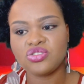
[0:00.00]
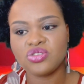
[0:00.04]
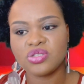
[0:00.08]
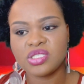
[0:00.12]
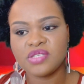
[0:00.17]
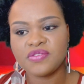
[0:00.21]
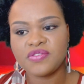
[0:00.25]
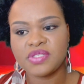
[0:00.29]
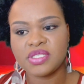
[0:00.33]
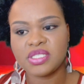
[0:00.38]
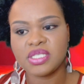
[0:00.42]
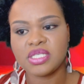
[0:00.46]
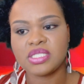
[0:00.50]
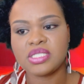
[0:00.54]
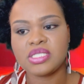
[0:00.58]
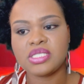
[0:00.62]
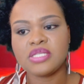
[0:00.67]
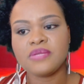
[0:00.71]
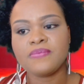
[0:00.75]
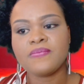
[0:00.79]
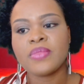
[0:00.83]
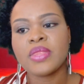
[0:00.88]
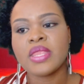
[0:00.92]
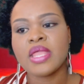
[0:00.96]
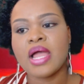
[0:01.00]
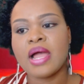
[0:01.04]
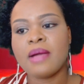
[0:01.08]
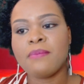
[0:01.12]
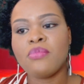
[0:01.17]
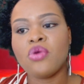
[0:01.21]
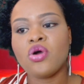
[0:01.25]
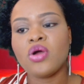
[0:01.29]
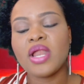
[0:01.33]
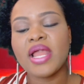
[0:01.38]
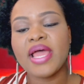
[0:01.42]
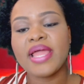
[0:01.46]
Joseph seats are
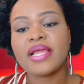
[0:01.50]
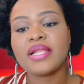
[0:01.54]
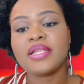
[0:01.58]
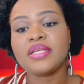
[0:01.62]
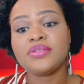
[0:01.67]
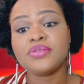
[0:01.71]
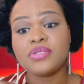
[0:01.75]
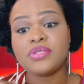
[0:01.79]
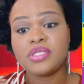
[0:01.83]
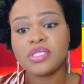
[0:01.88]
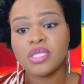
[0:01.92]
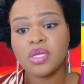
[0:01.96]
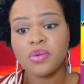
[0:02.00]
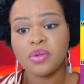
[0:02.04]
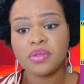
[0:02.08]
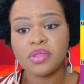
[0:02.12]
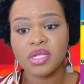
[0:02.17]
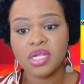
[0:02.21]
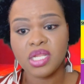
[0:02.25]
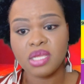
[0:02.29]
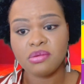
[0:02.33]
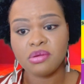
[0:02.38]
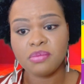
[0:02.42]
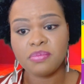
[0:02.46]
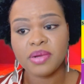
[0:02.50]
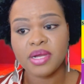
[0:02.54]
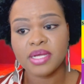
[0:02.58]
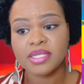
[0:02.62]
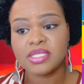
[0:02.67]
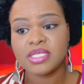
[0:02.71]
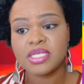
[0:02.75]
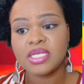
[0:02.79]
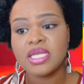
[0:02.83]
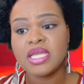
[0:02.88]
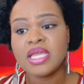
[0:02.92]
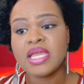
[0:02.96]
more likely to stay with the Labour
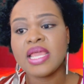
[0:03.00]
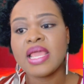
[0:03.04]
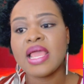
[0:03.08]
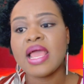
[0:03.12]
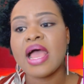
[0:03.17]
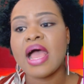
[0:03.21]
Party,